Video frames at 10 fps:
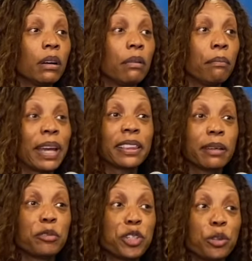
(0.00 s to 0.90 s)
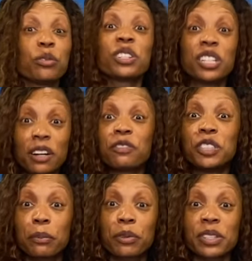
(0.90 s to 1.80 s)
make them shoot tough
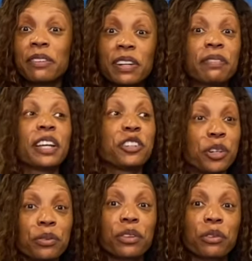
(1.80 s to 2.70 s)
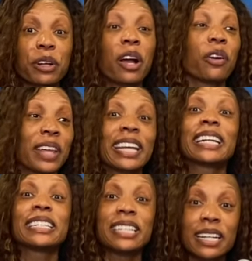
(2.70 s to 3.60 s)
jumpers. Even if they shoot the three, are they
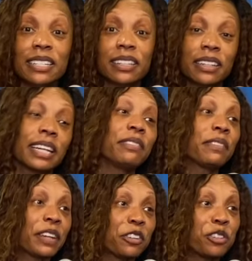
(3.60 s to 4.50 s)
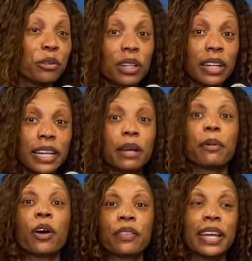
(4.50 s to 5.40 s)
contested? Even if they shoot a
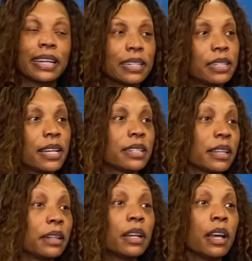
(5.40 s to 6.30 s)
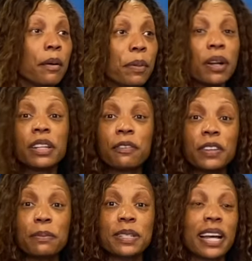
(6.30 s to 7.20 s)
layup, are they contested? But on the
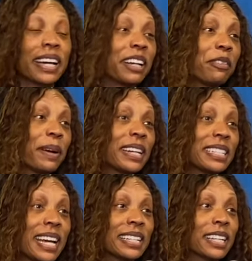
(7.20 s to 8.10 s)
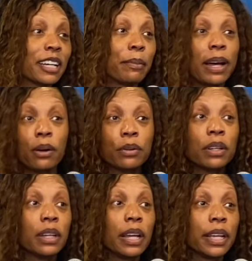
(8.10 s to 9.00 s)
flip side, everybody's asking about,
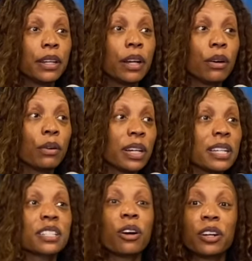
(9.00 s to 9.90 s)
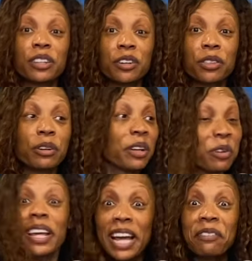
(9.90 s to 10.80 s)
you know, us guarding their three.
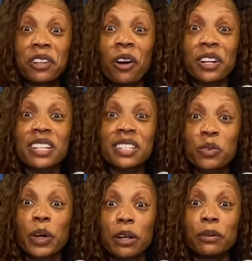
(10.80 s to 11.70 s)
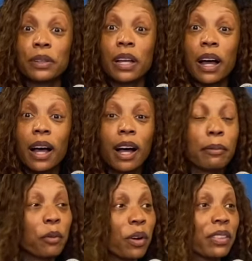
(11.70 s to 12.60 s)
Well, they have to guard us as well.
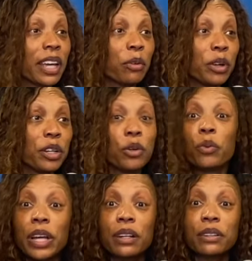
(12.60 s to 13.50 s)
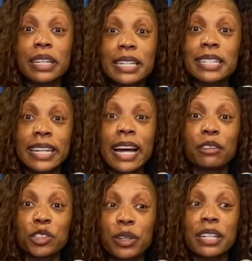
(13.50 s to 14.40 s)
And one thing we do well is get
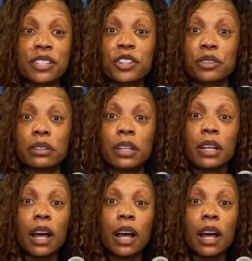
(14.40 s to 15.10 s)
out and transition.